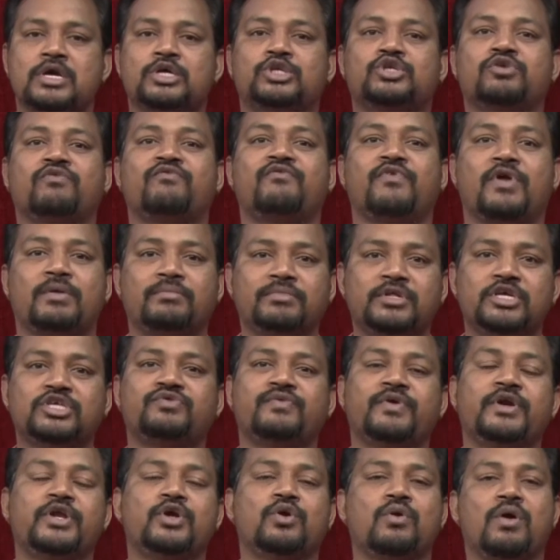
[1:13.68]
So, from this
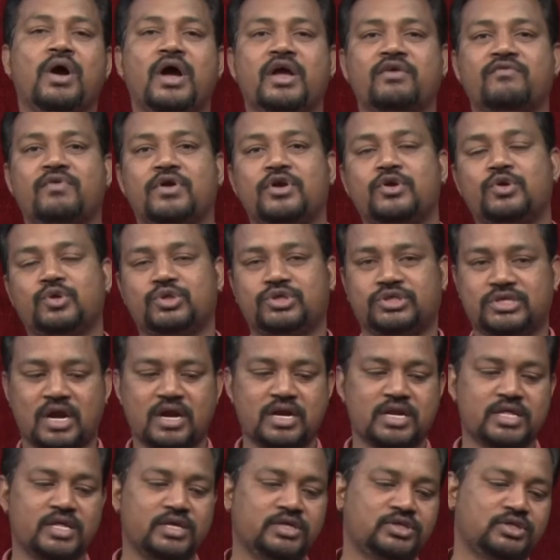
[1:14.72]
video, I want to
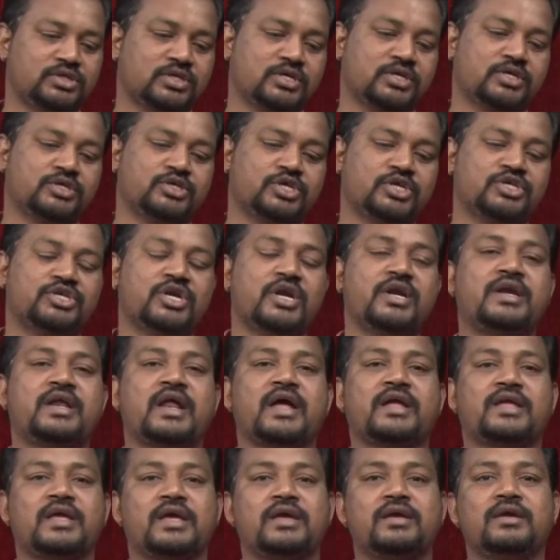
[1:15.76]
start this session
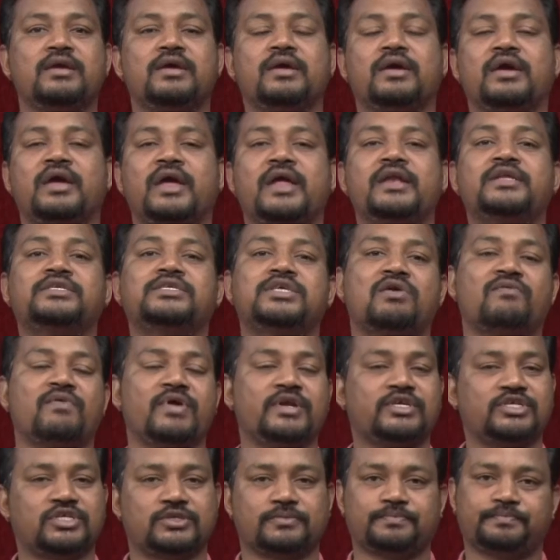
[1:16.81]
tracking in
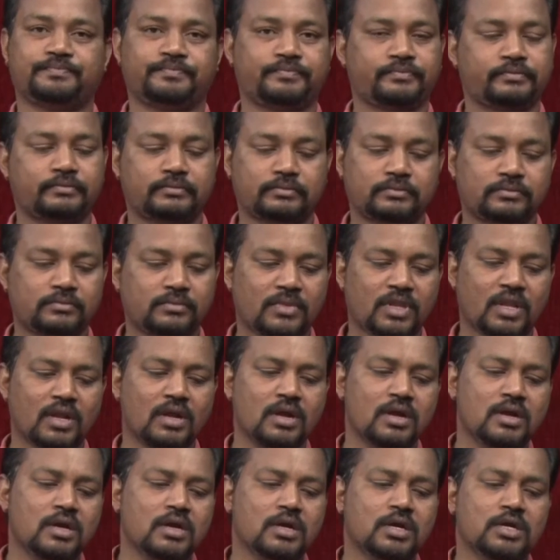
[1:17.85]
servlets.
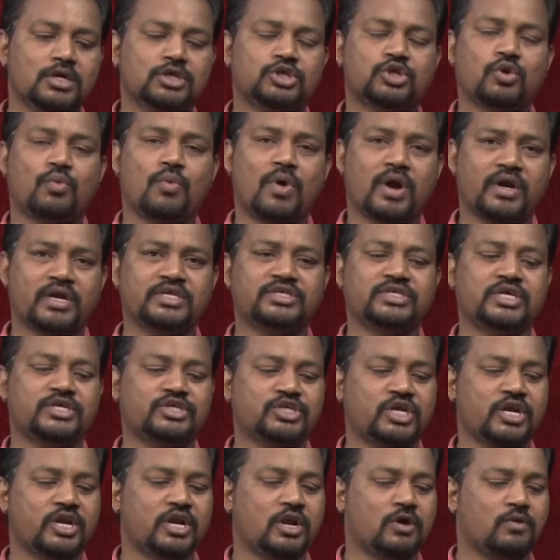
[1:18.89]
So, what is
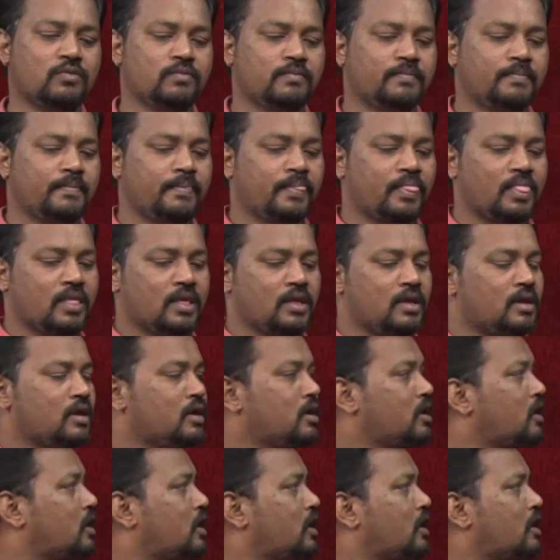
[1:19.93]
session now?
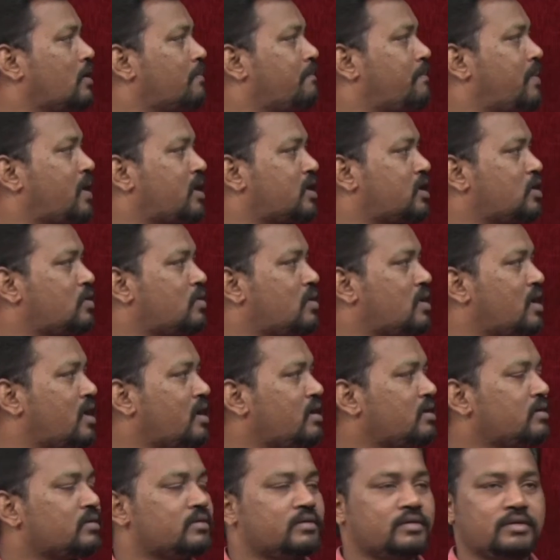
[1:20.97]

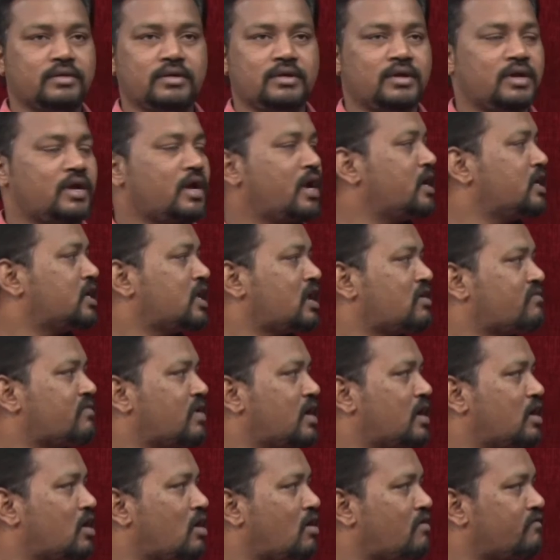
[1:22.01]
Particular
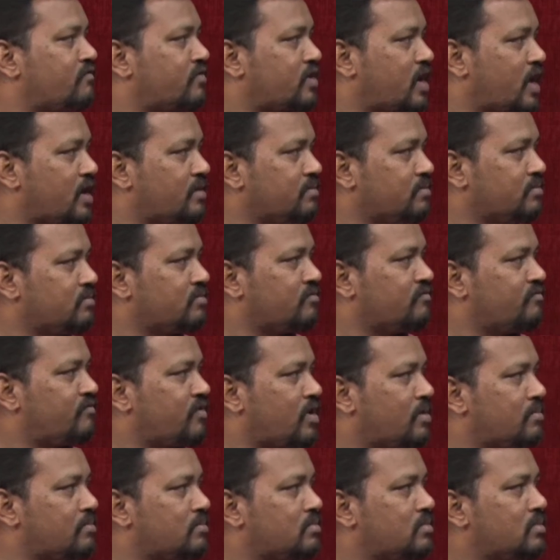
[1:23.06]
interval of time
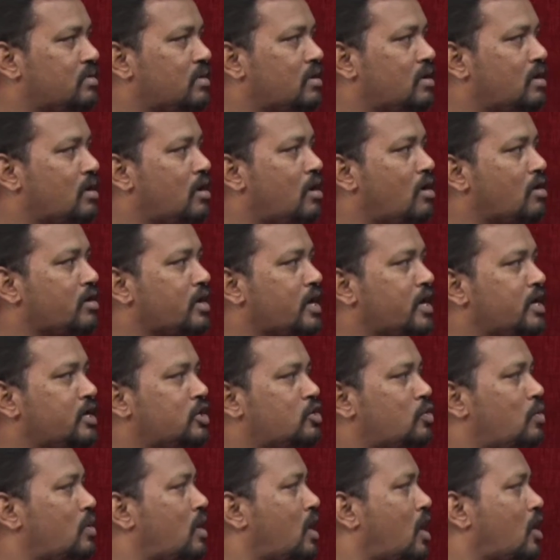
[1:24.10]
from login
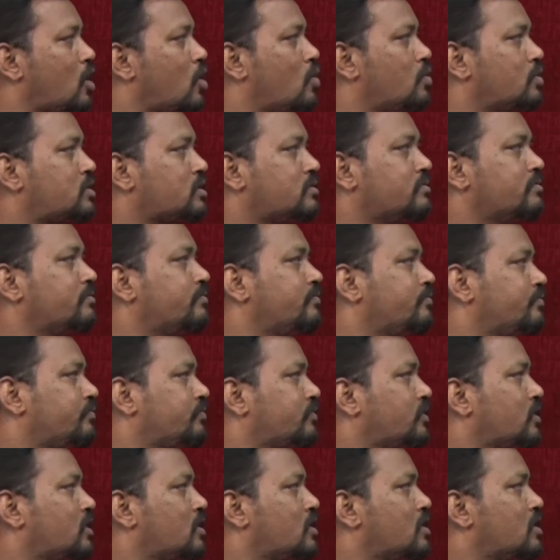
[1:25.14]
to logout
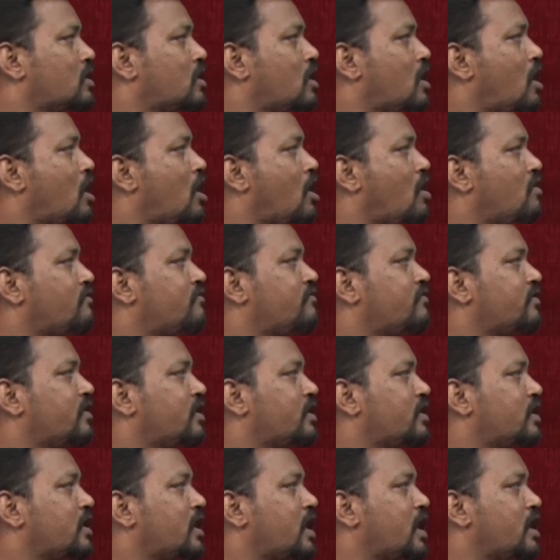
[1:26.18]
of
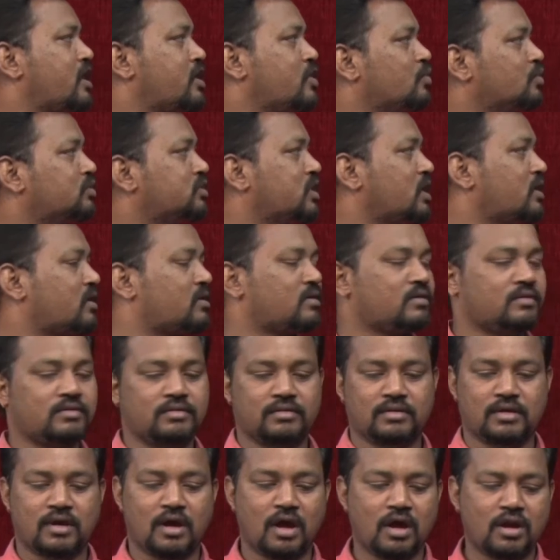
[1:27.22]
a user
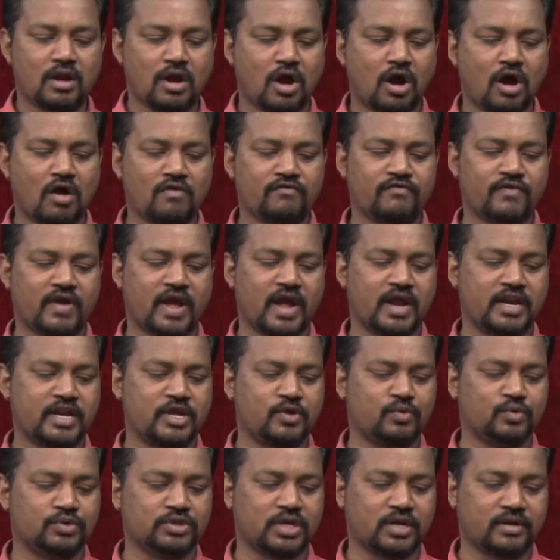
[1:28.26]
or of an
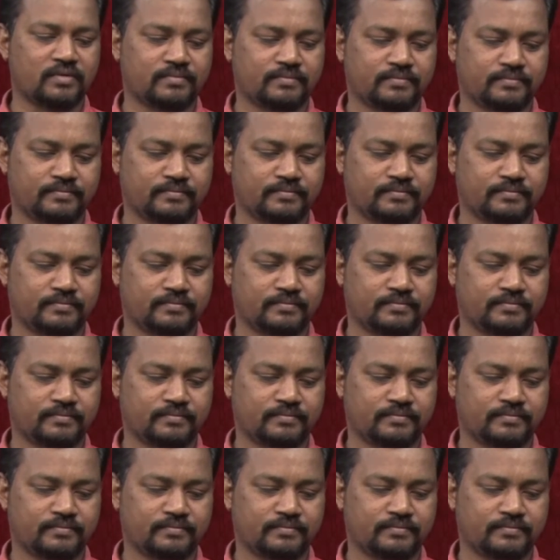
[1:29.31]
user.